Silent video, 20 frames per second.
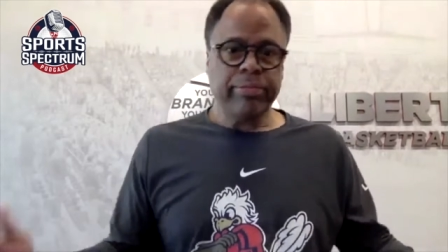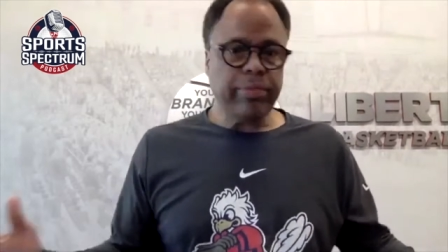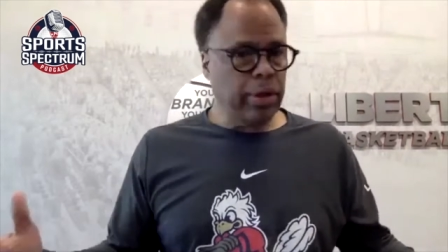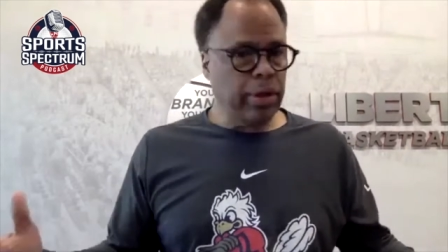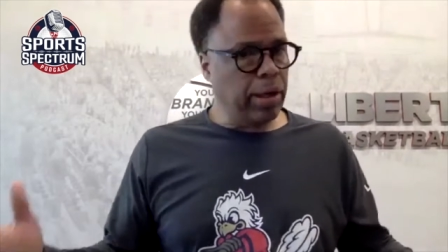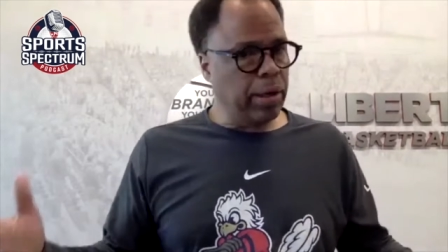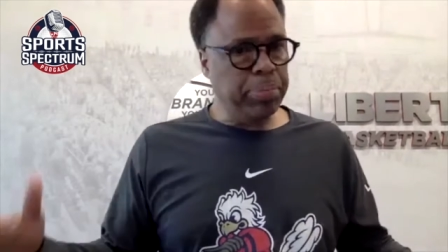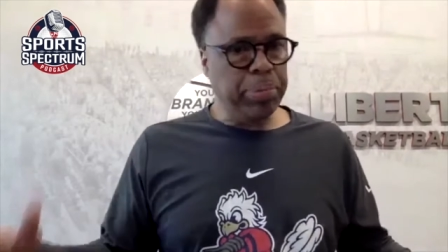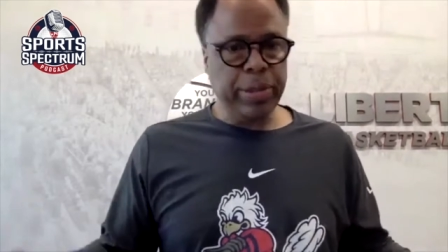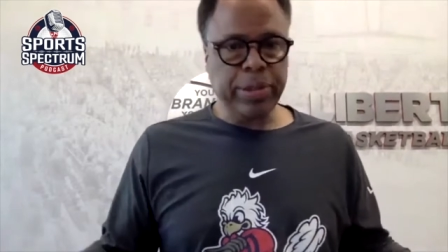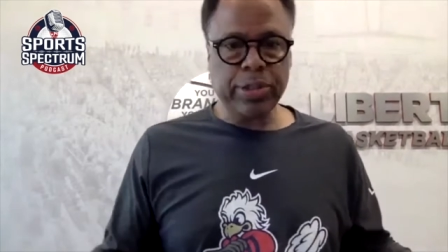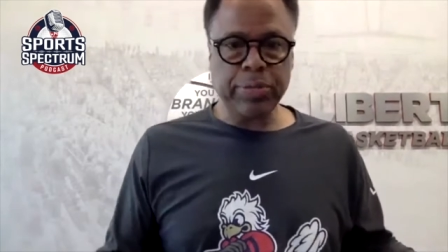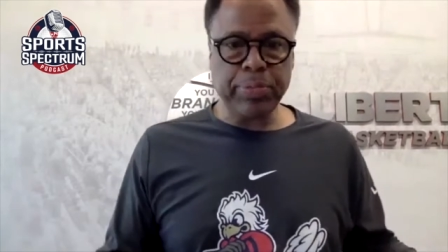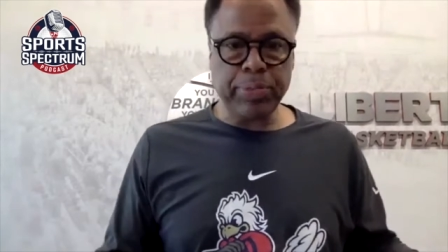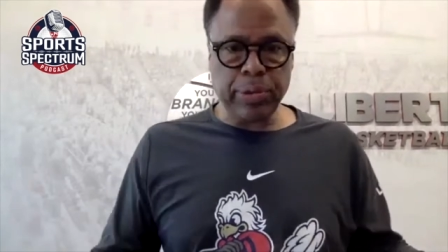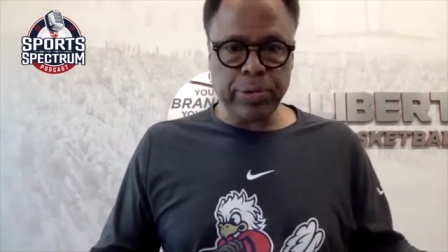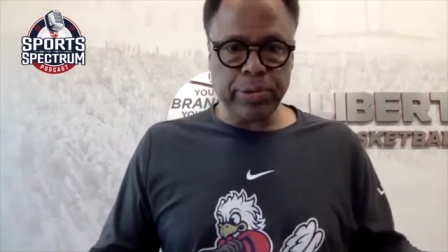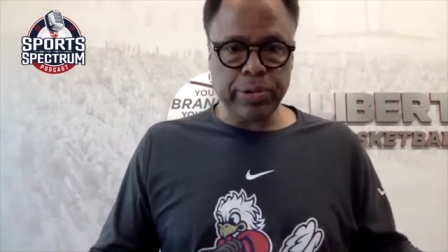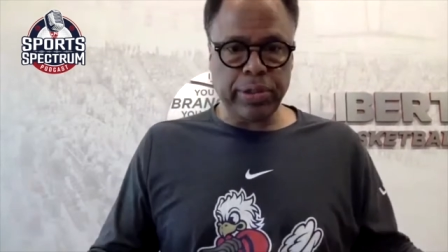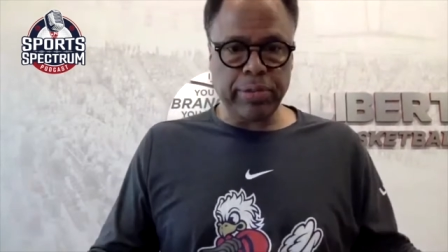
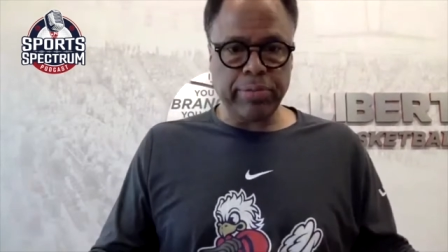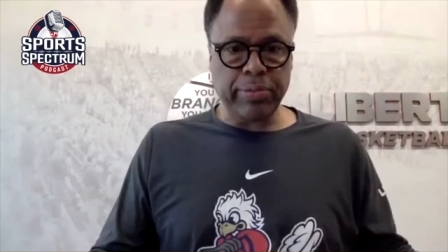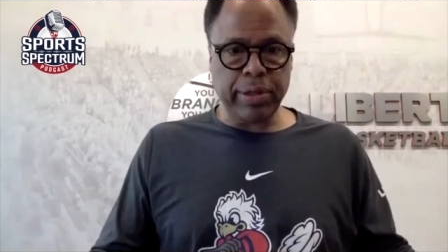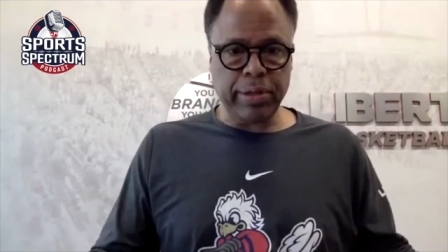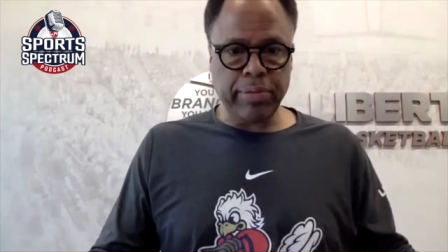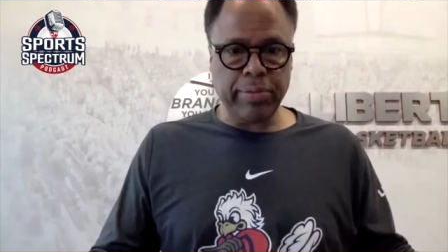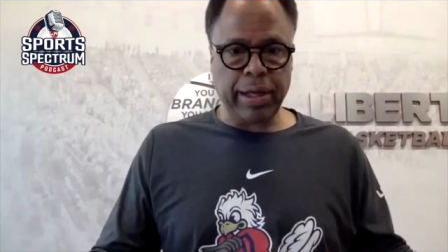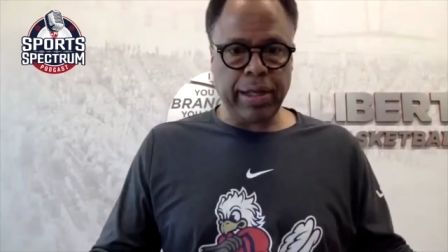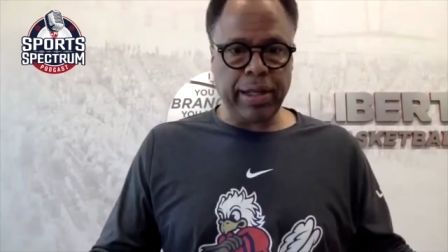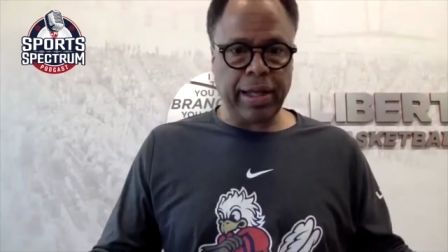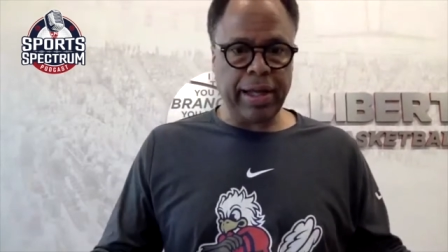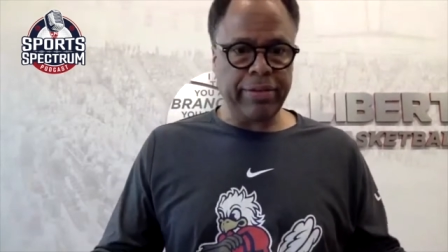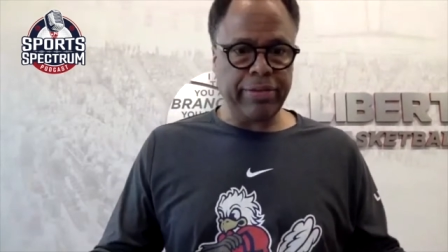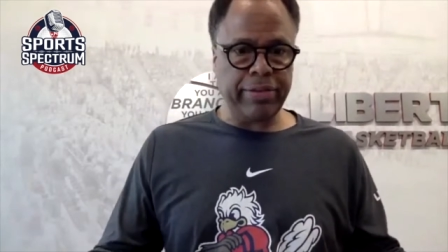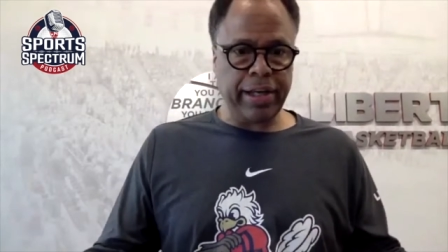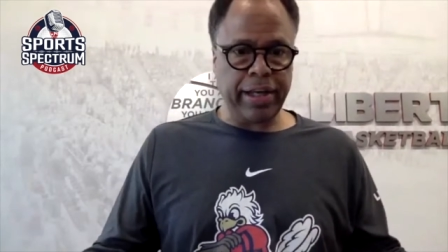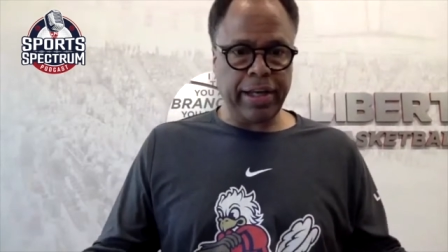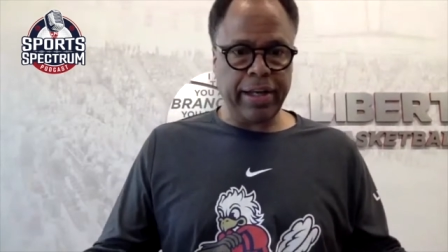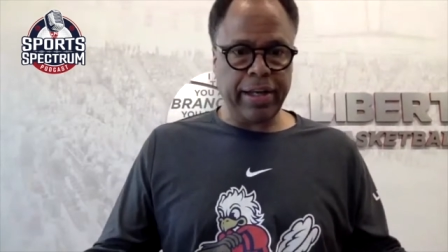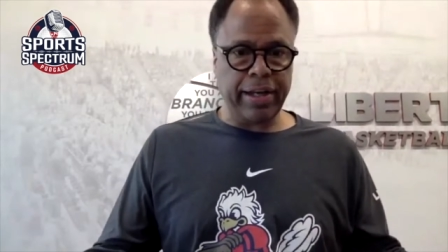principles in my life
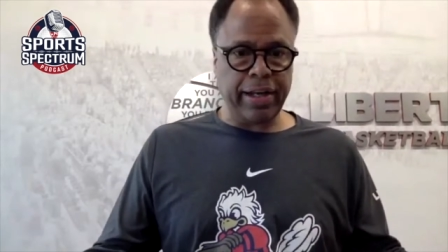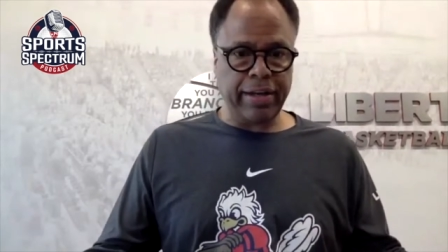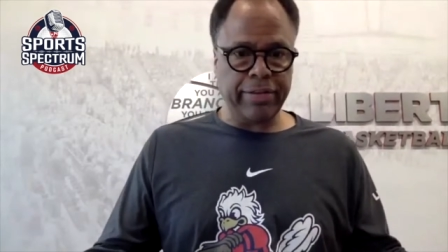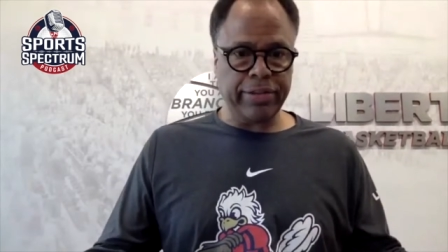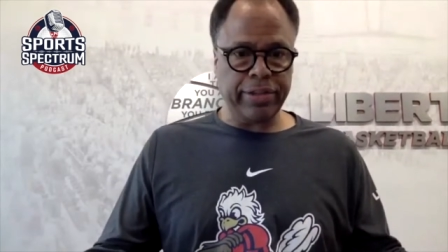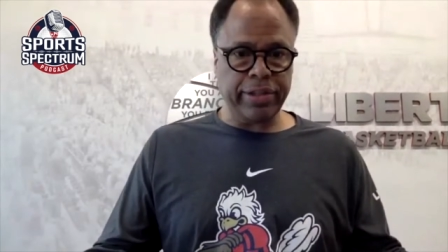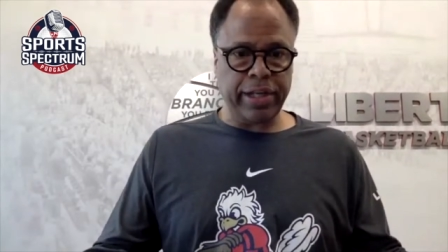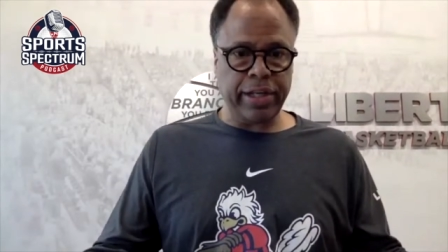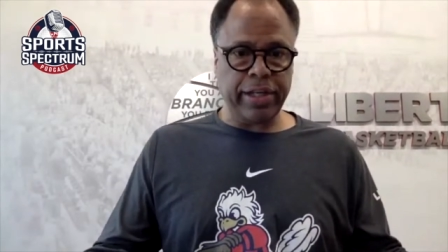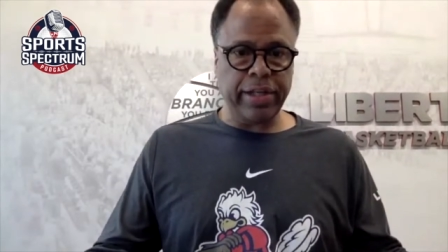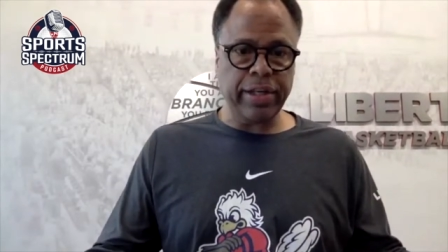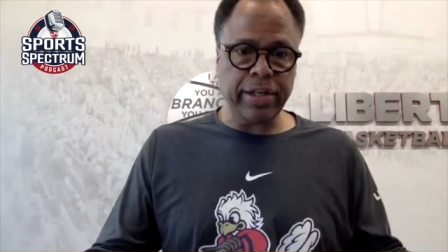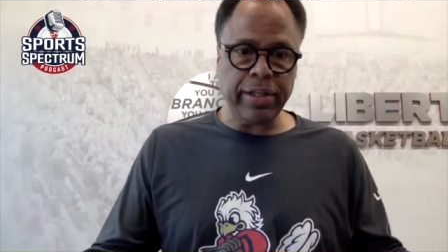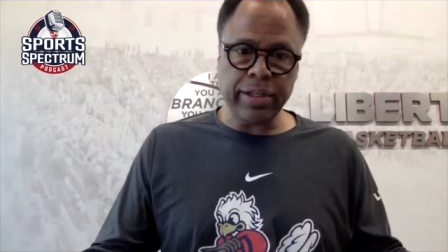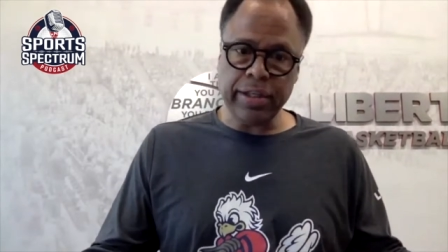that I've tried to